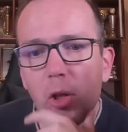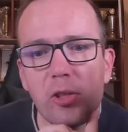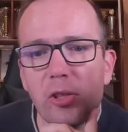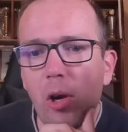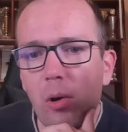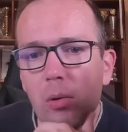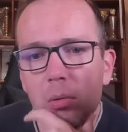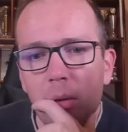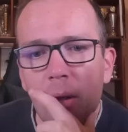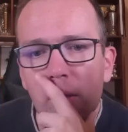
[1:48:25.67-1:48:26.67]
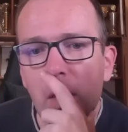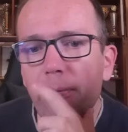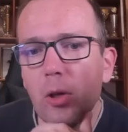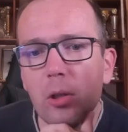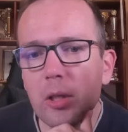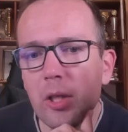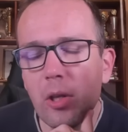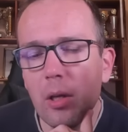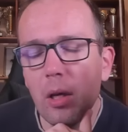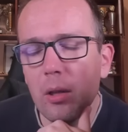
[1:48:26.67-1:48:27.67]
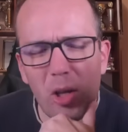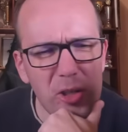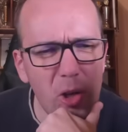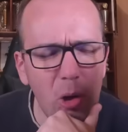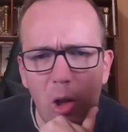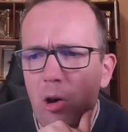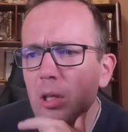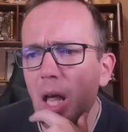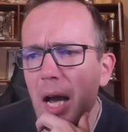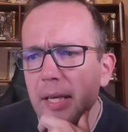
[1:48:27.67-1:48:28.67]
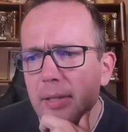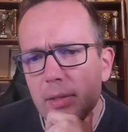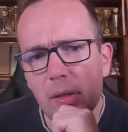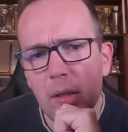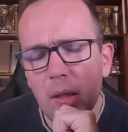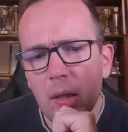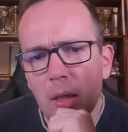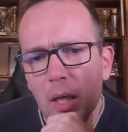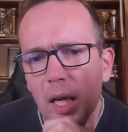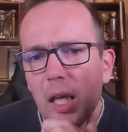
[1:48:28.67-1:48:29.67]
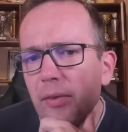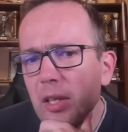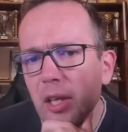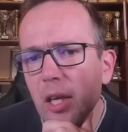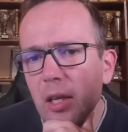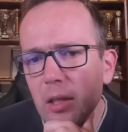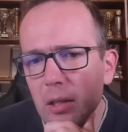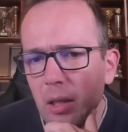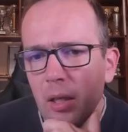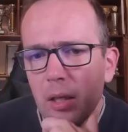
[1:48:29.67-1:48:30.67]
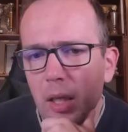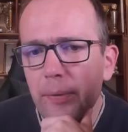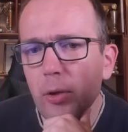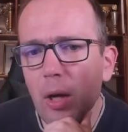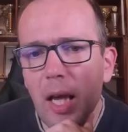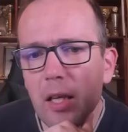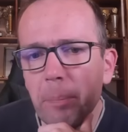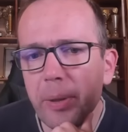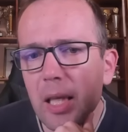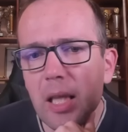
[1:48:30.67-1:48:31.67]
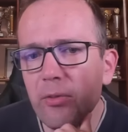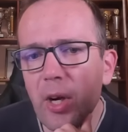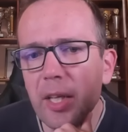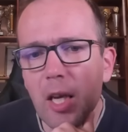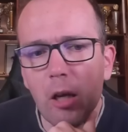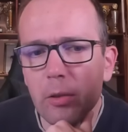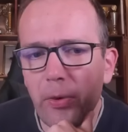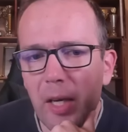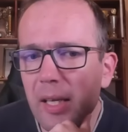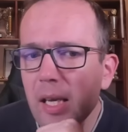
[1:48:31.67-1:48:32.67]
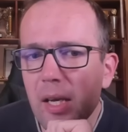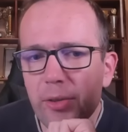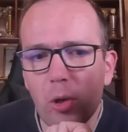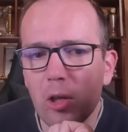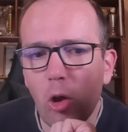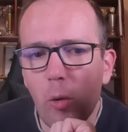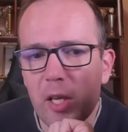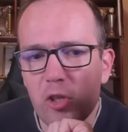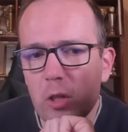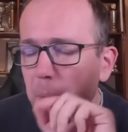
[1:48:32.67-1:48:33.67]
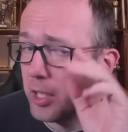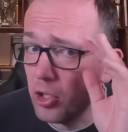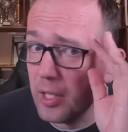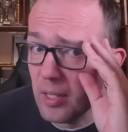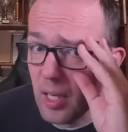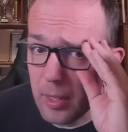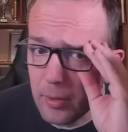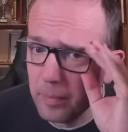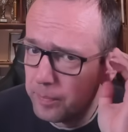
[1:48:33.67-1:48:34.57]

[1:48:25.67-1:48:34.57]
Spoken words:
so difficult, not so long lines. And even here, if you're like completely running out of ideas, you can always just play g6